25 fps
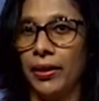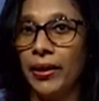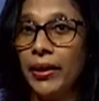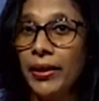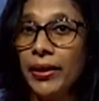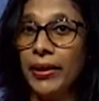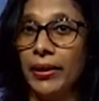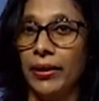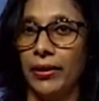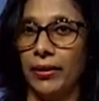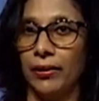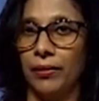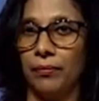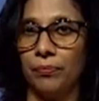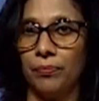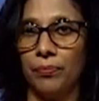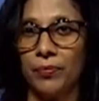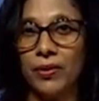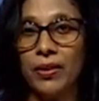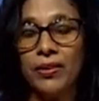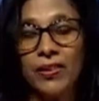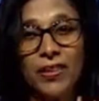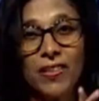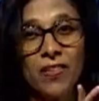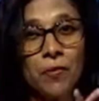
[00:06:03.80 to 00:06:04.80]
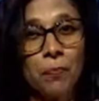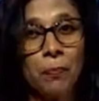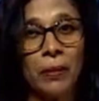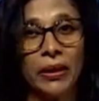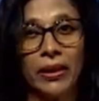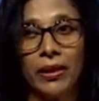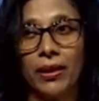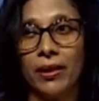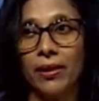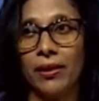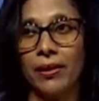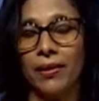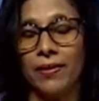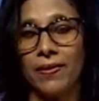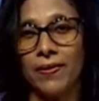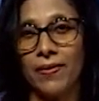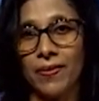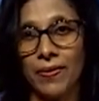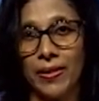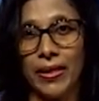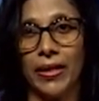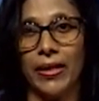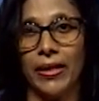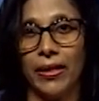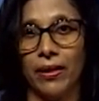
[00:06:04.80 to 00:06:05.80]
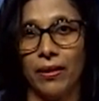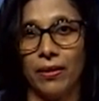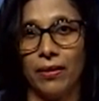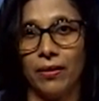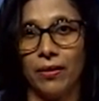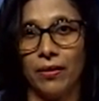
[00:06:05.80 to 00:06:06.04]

here in this particular scene